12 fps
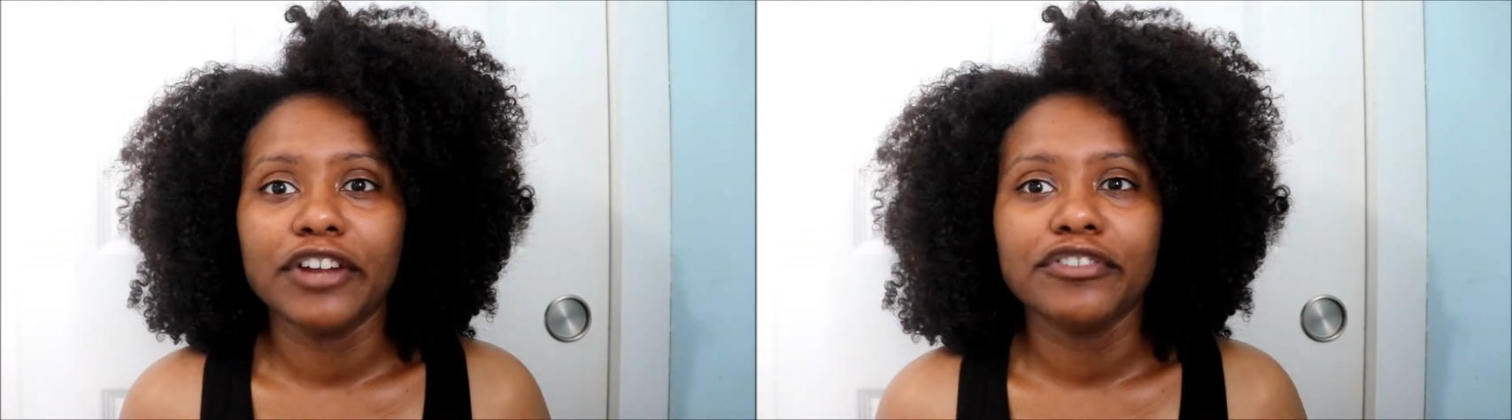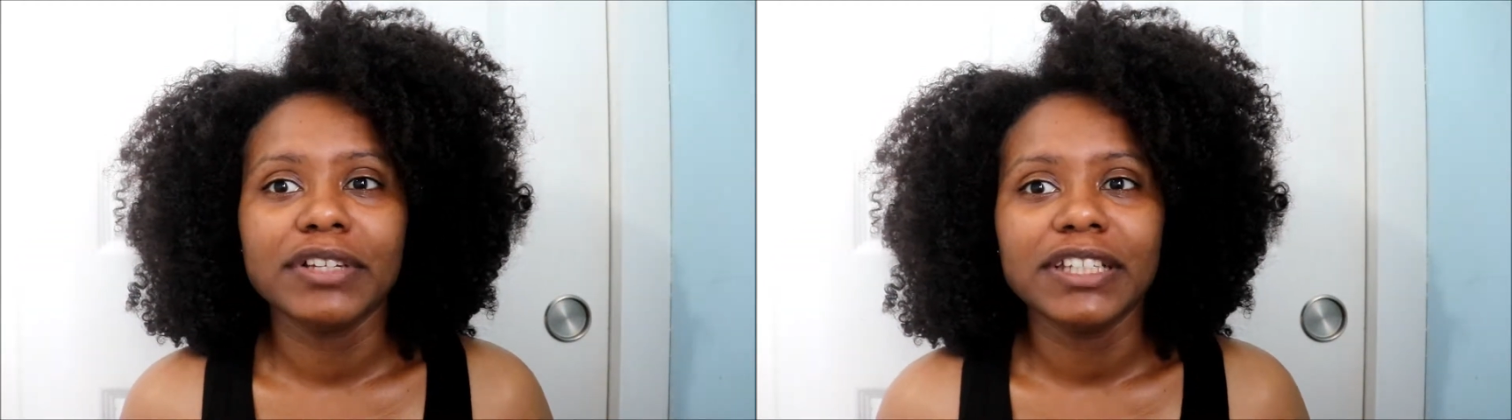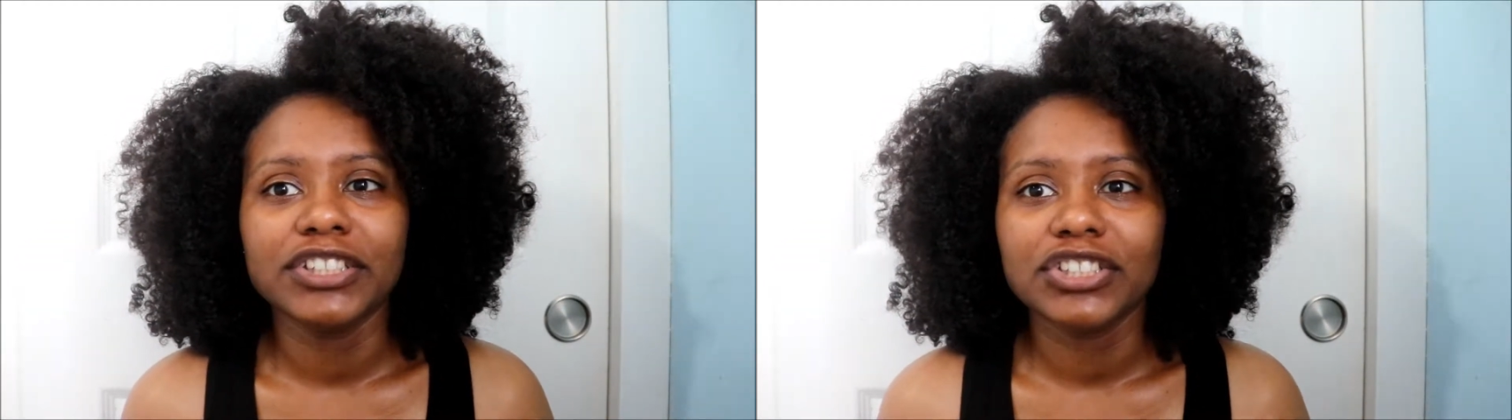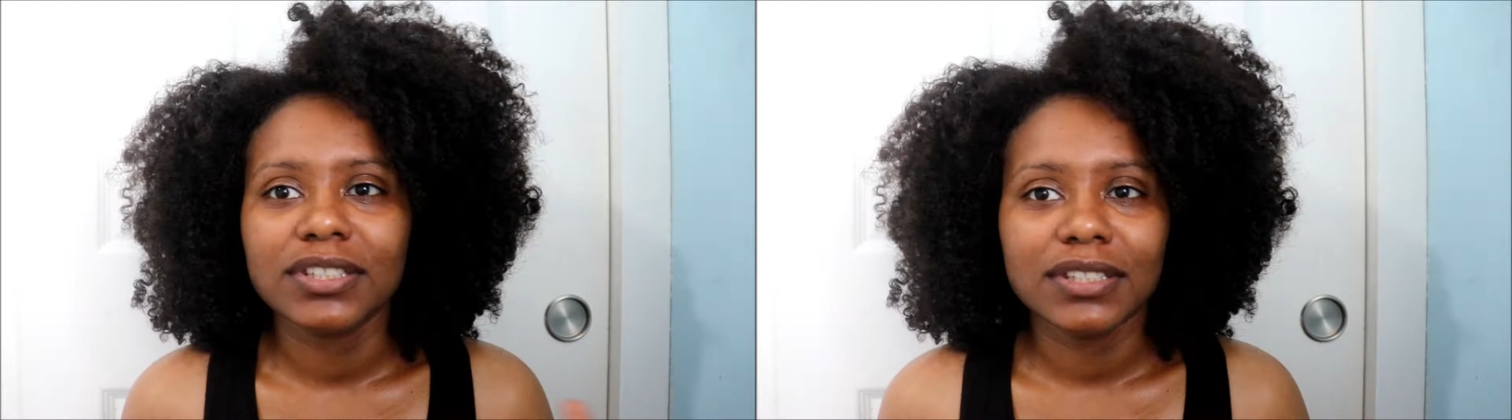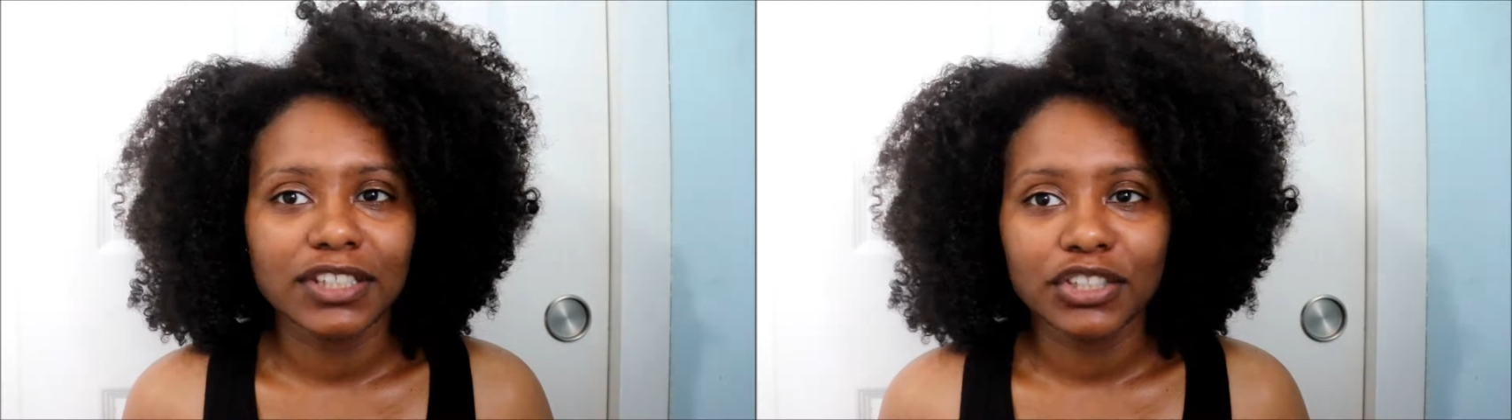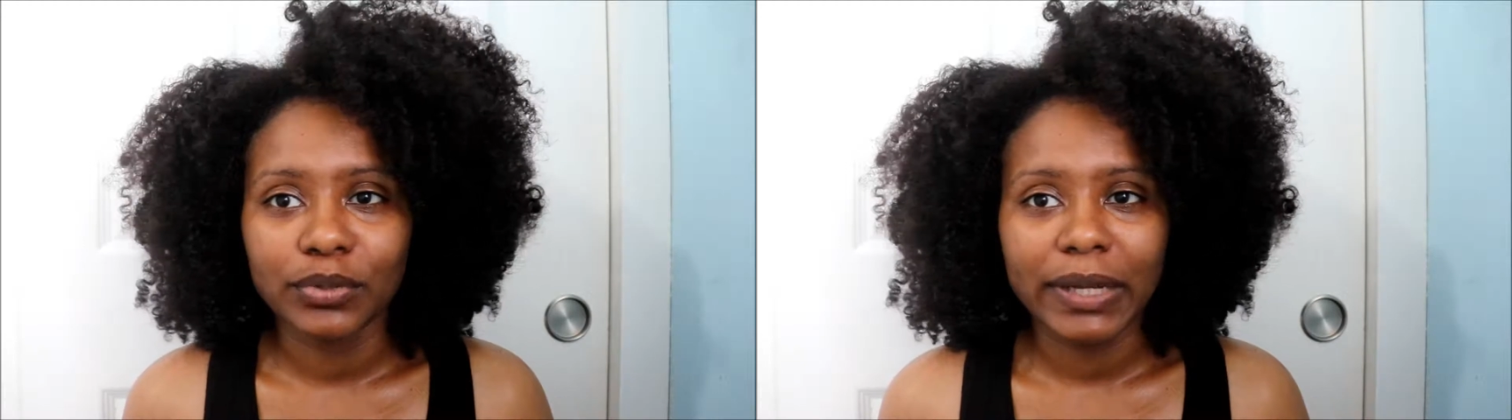I really
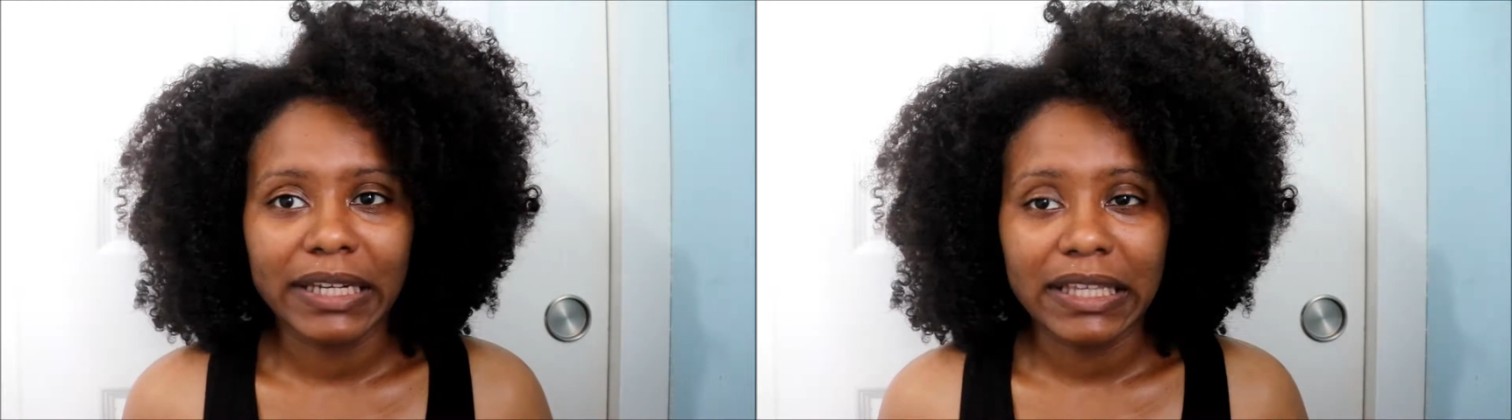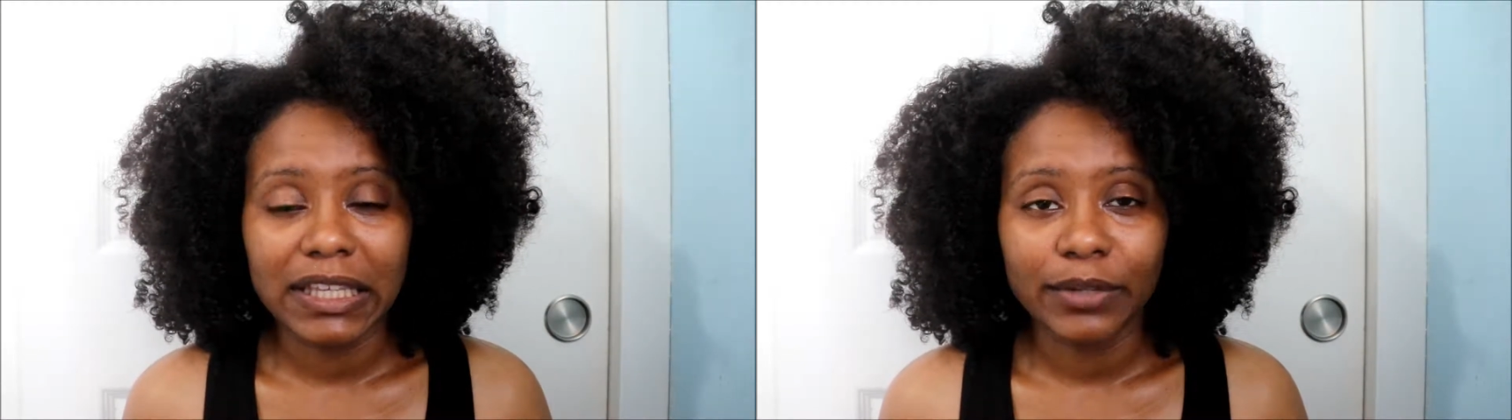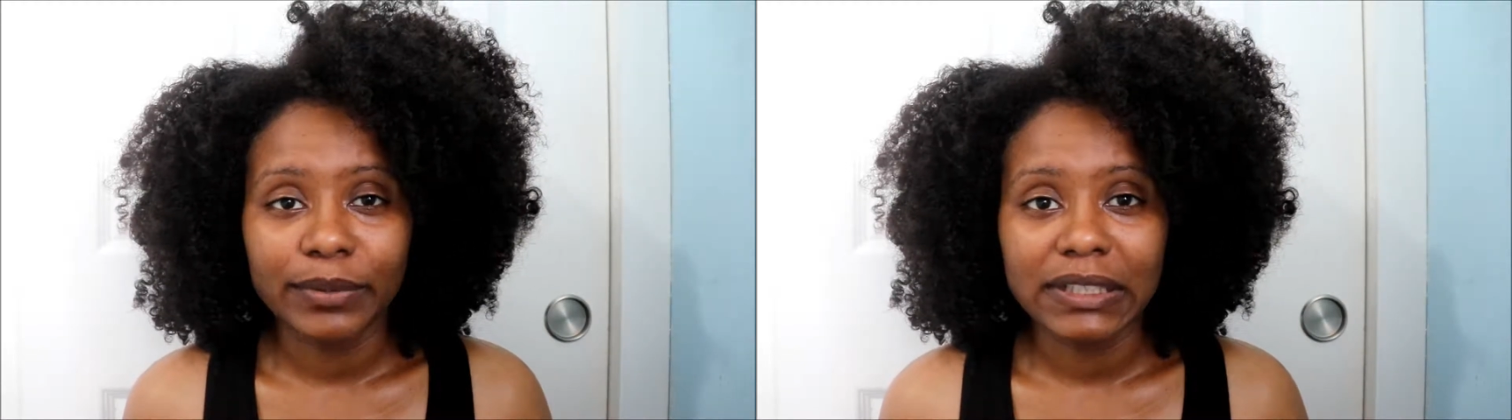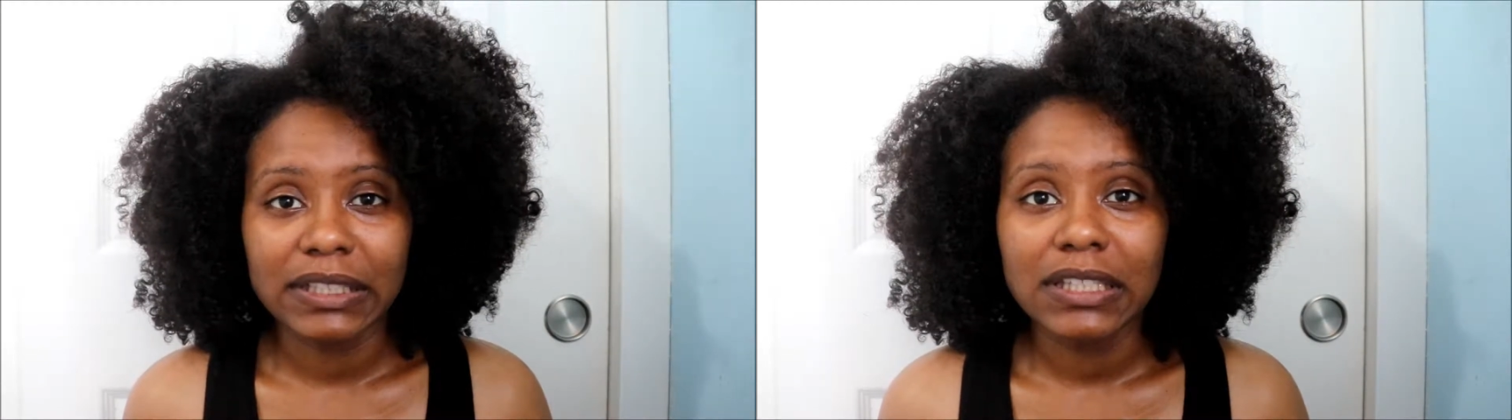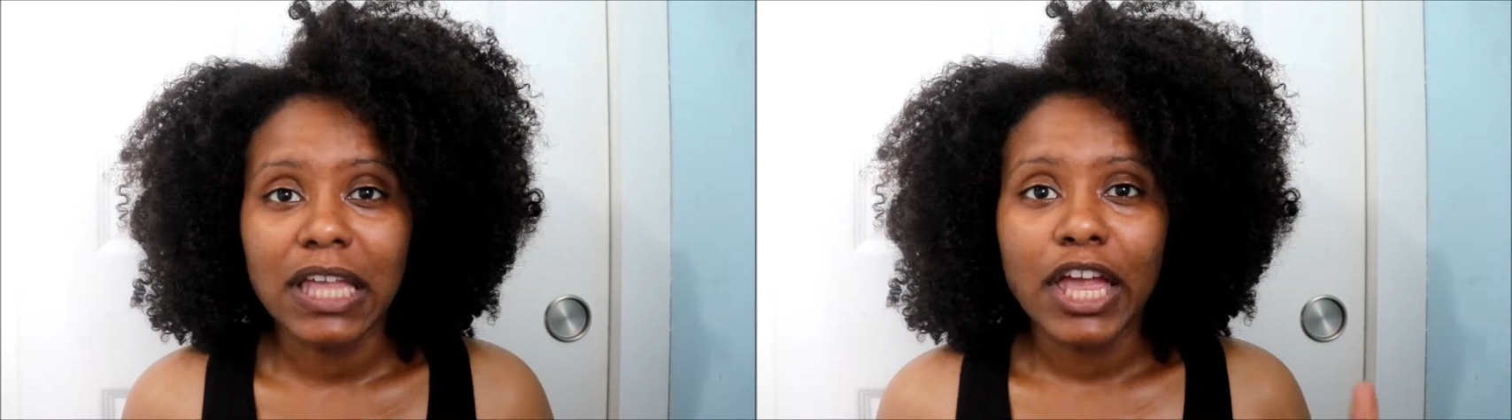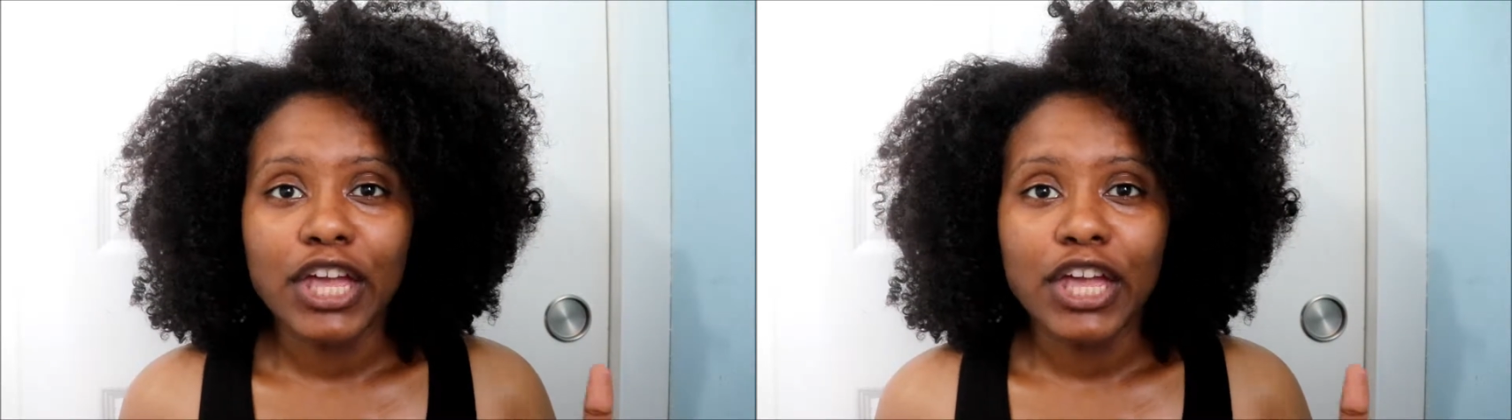just didn't do anything with it.